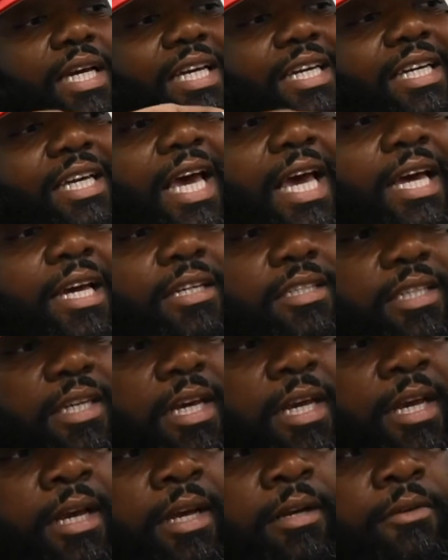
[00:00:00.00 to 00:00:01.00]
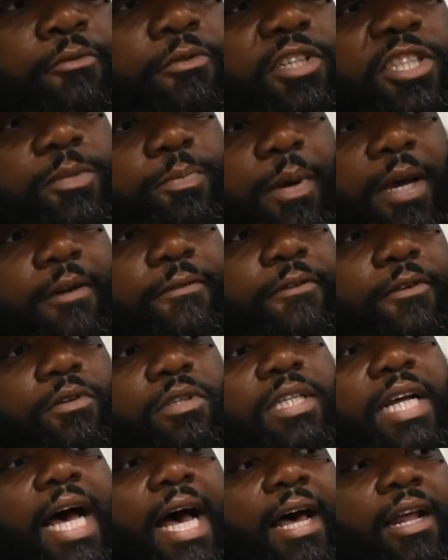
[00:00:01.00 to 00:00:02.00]
engage in respectful
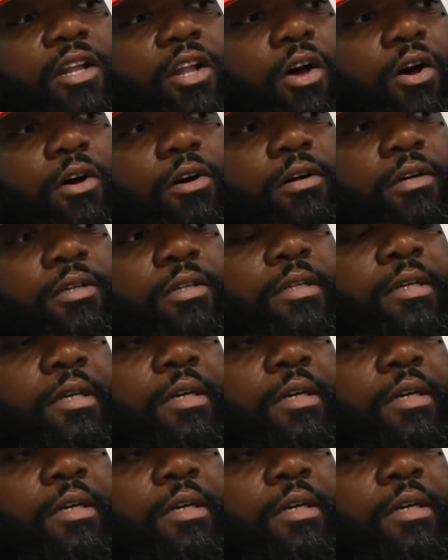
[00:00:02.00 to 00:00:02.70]
dialogue